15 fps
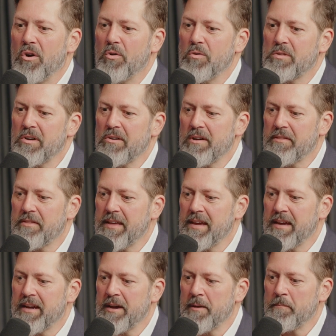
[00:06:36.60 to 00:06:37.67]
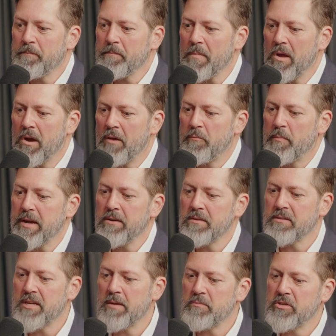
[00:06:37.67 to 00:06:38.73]
Also, I think I've been on
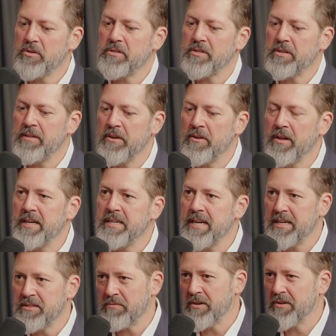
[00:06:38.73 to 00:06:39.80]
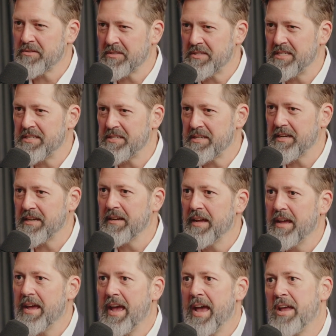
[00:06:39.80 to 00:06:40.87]
some shoots in the early days where I was assisting,
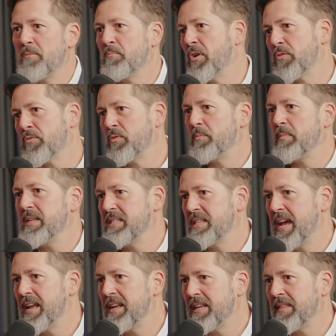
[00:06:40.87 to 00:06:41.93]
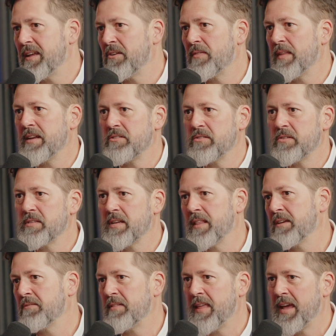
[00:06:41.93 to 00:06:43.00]
and a model would be standing there and they'd do
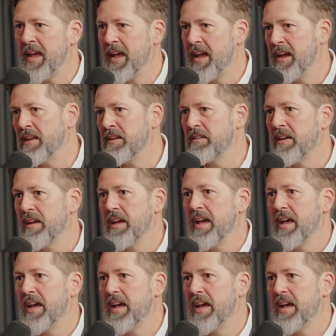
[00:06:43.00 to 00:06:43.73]
something with their hand,